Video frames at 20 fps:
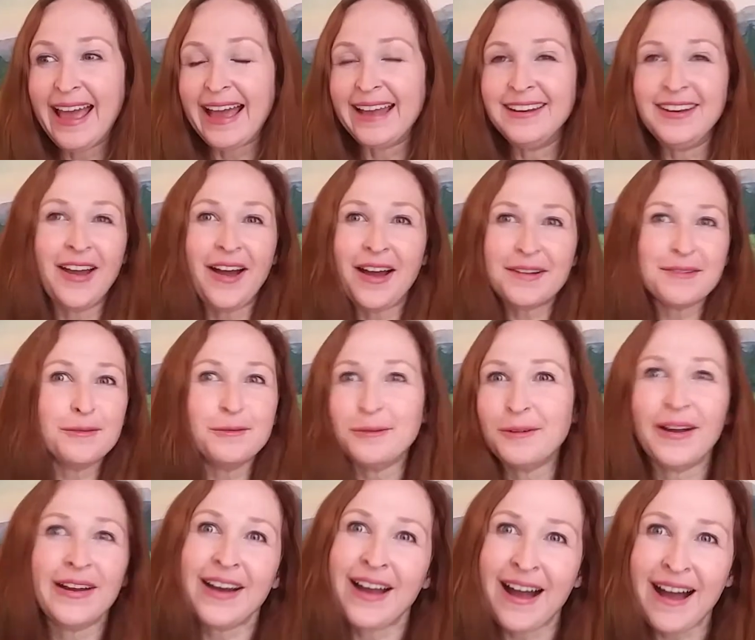and not
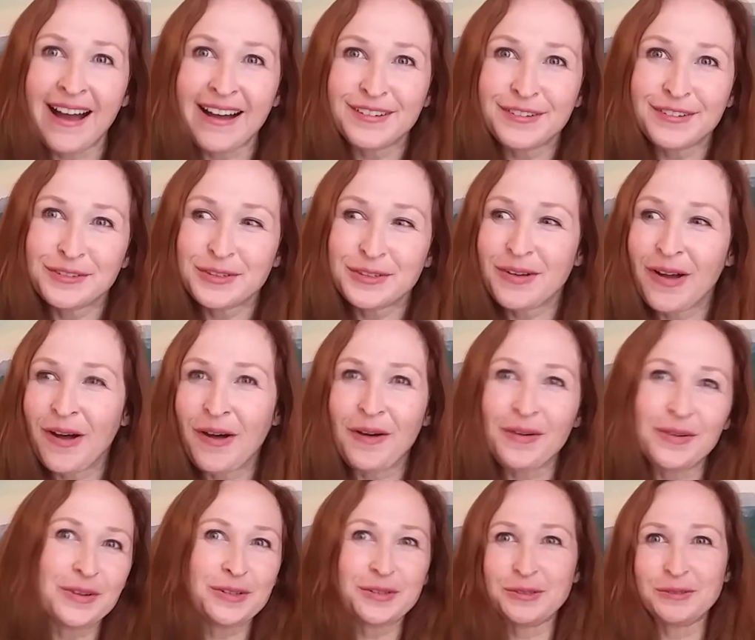run off
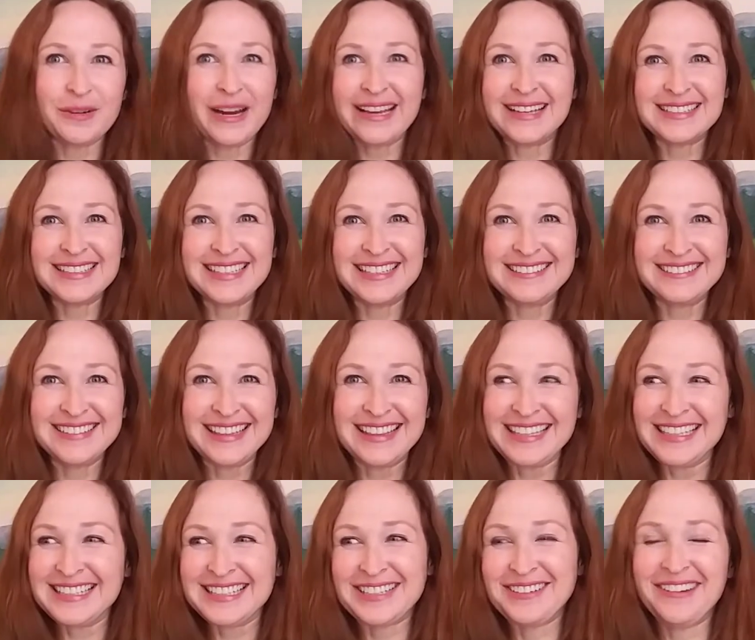all crazy with
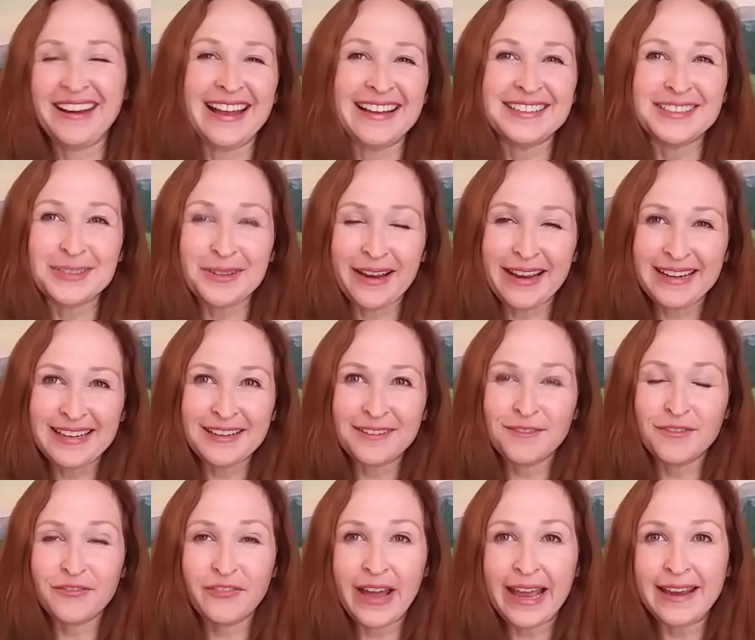this grand trine
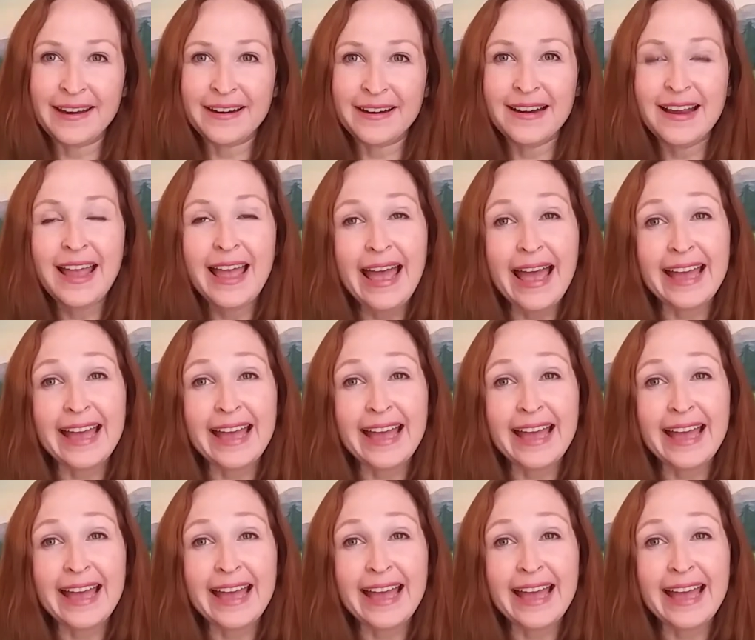in fire